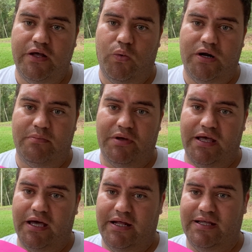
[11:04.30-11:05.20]
want to
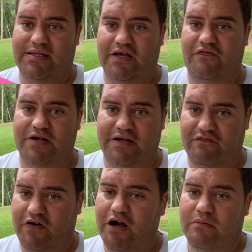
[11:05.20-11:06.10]
be in a different
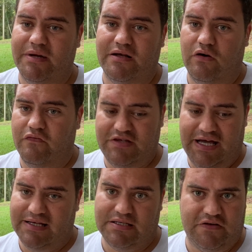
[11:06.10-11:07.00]
environment of
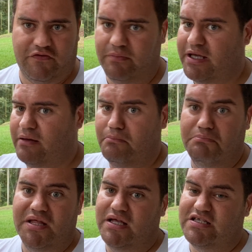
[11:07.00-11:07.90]
taxes. If you're making
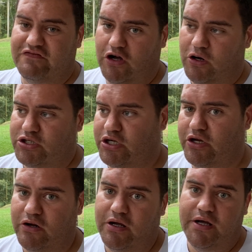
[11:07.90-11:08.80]
millions of dollars a
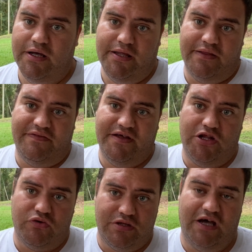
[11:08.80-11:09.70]
year, then
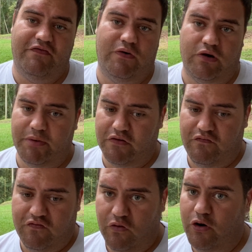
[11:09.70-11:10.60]
you definitely want to be in
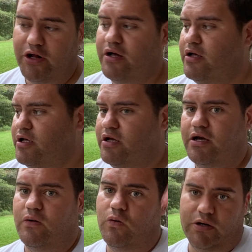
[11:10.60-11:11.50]
Florida,
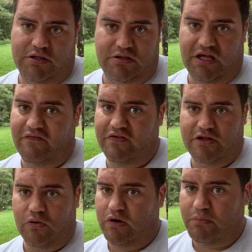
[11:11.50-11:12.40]
or definitely
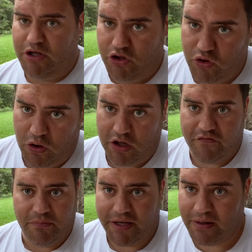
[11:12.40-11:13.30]
don't want to be in New York.
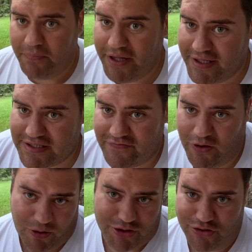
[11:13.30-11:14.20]
If you're making millions of
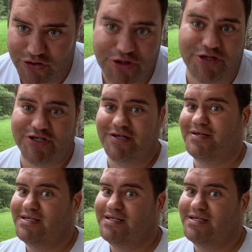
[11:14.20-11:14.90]
dollars in New Jersey,